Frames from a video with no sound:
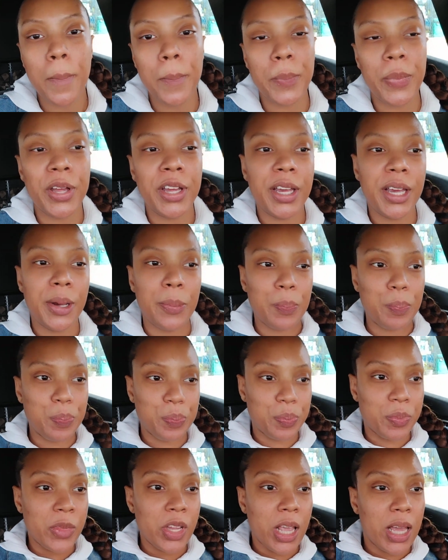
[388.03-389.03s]
But
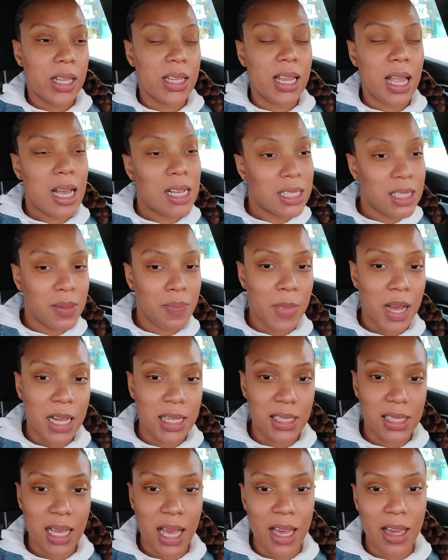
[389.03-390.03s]
that's
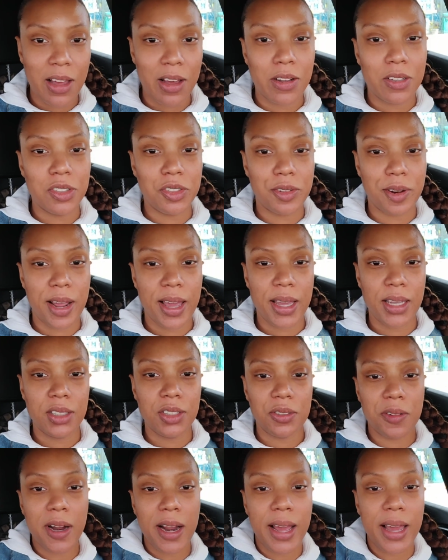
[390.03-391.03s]
my take on Drake.
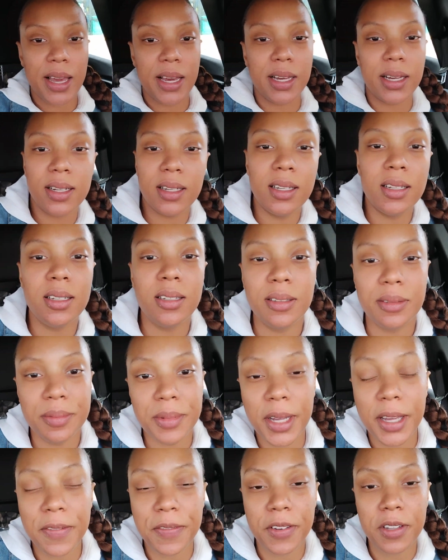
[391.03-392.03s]
Drake,
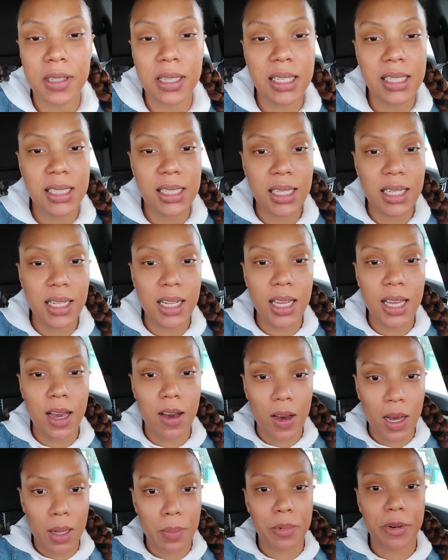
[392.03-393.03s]
if you listening,
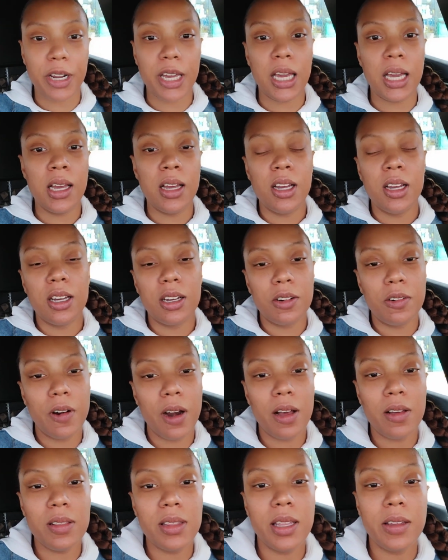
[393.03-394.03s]
Aubrey,
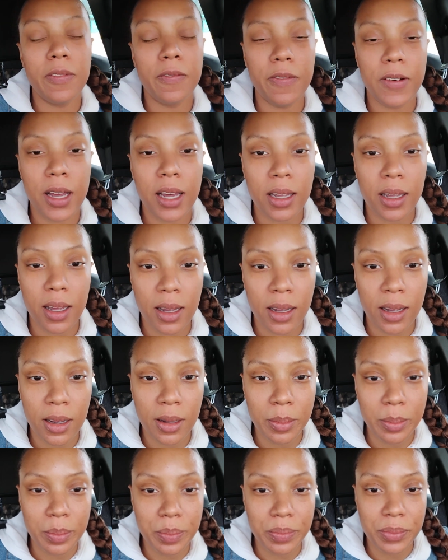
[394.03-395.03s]
grow the fuck
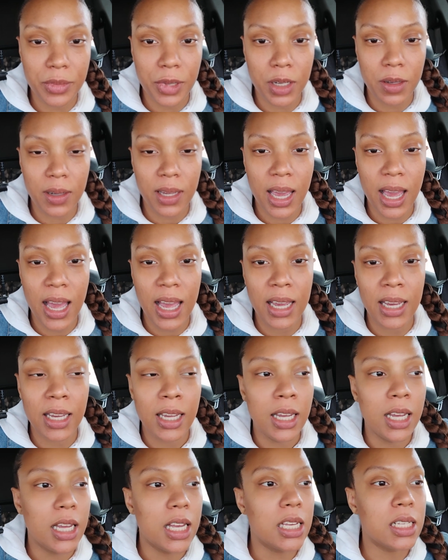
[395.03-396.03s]
up, okay?
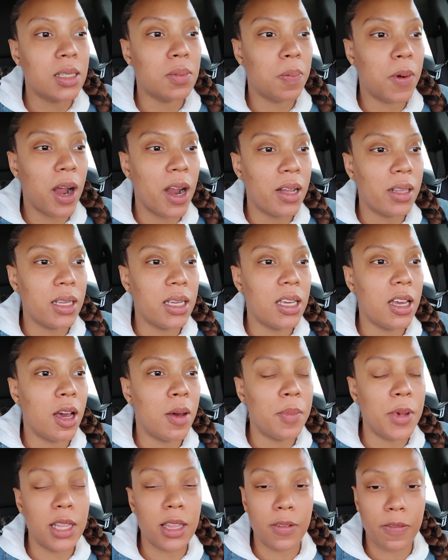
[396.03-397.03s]
It's partly
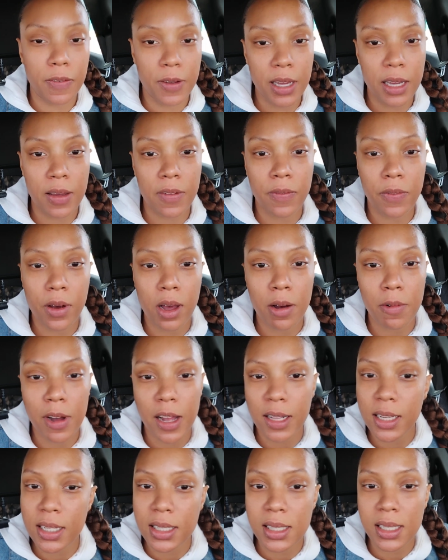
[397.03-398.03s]
your motherfucking fault
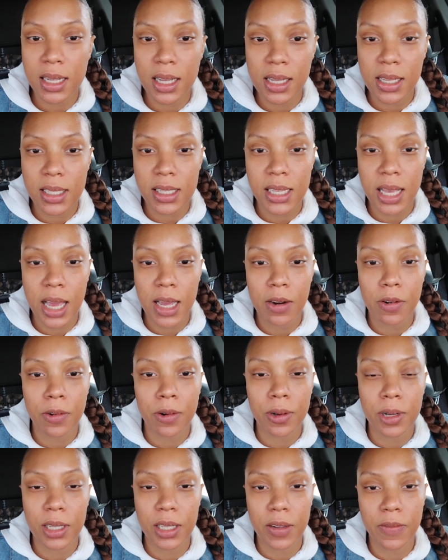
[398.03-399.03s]
why these niggas ain't
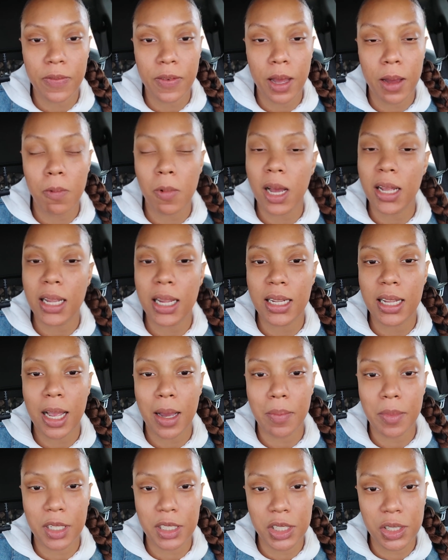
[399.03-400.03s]
growing the fuck, why they
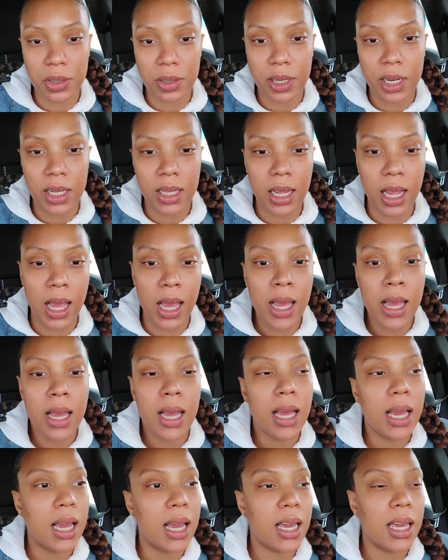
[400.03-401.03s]
not maturing
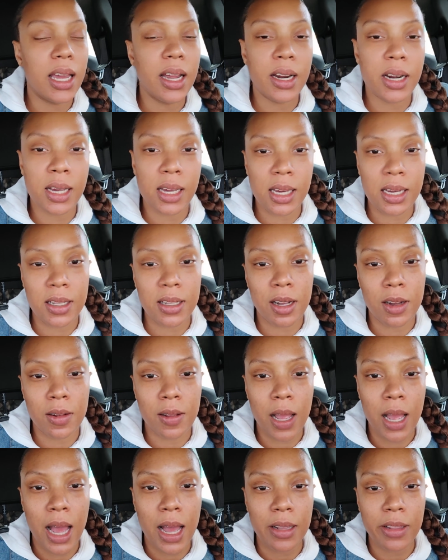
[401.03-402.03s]
and carrying
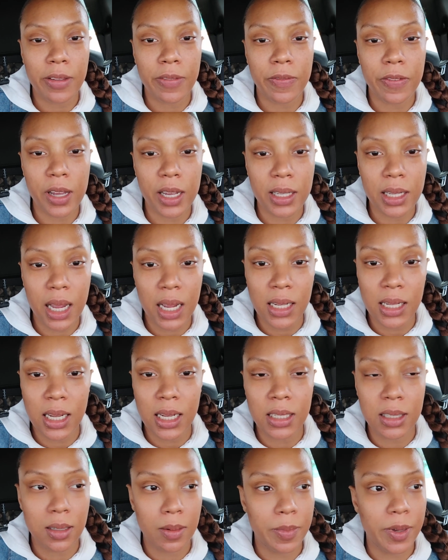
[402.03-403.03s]
on how the fuck they
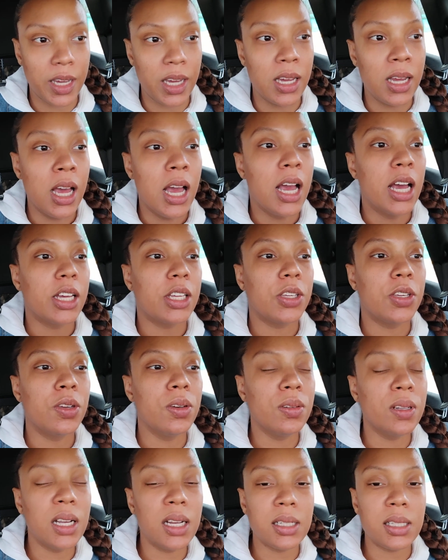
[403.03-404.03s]
need to be.
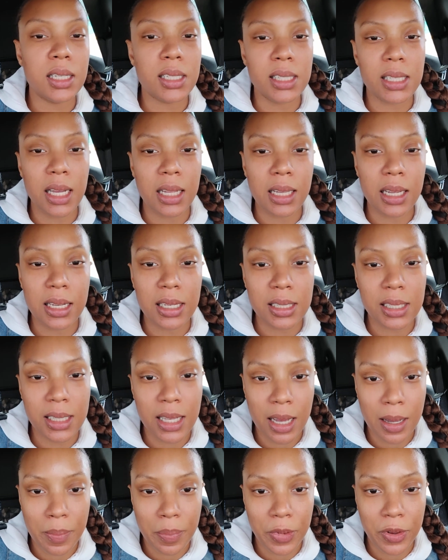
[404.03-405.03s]
You need to set an
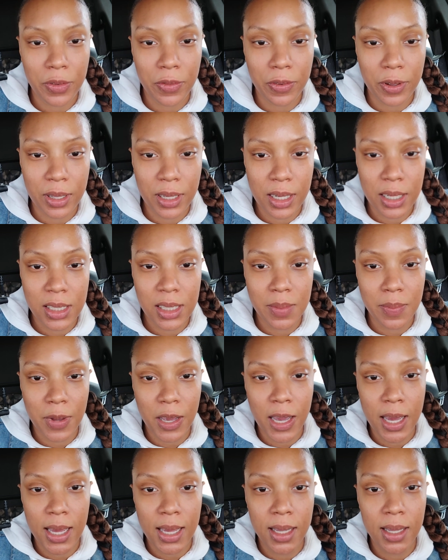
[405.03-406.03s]
example for these
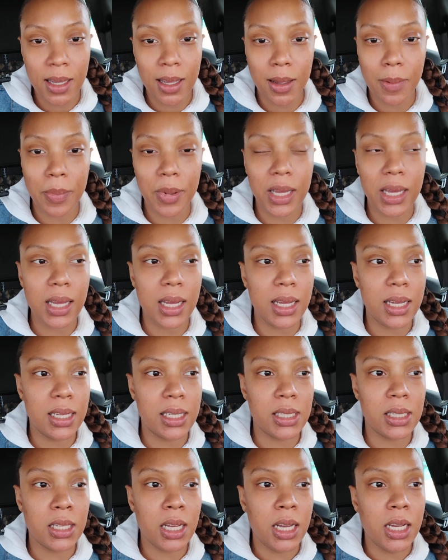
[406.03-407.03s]
men,
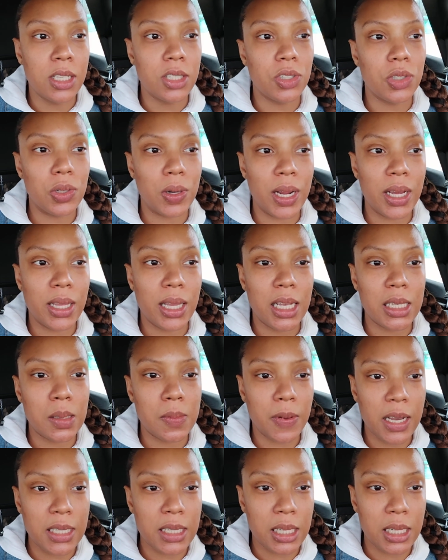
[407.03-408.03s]
because Drake, let's
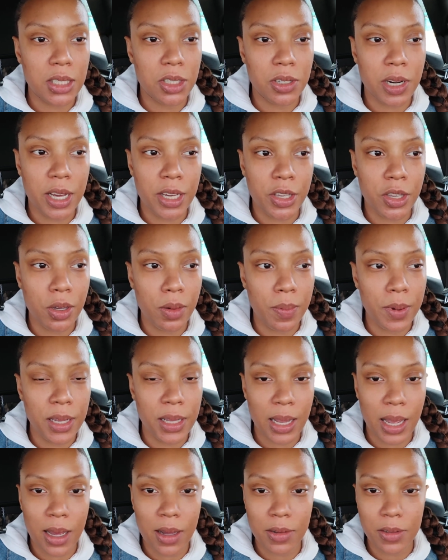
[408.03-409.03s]
face it, Drake, you've
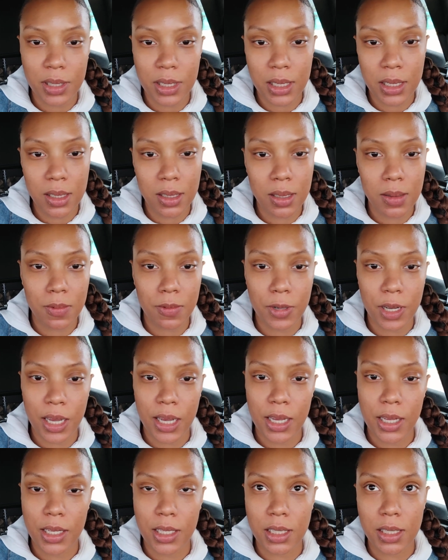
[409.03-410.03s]
been out since,
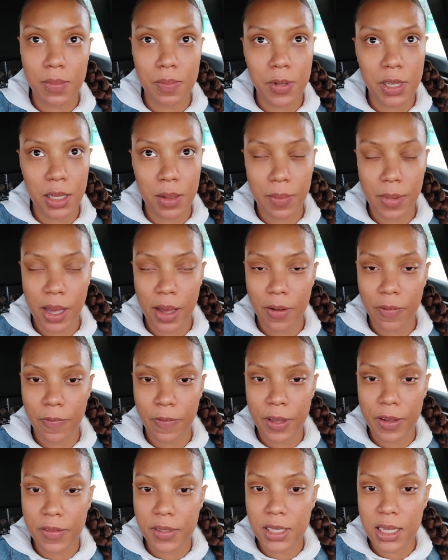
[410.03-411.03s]
what, it's been about
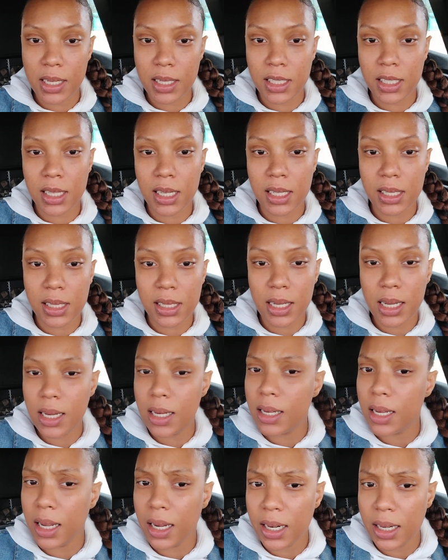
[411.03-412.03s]
15,
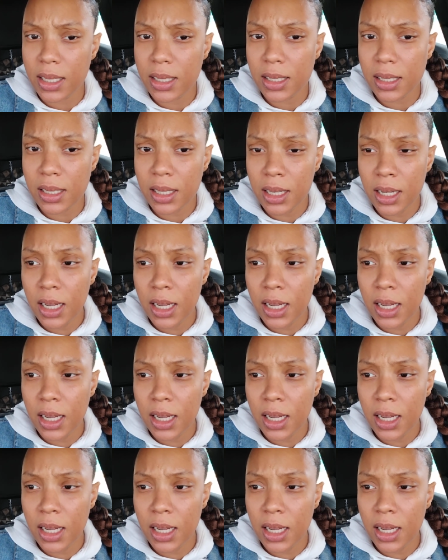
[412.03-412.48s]
16 years?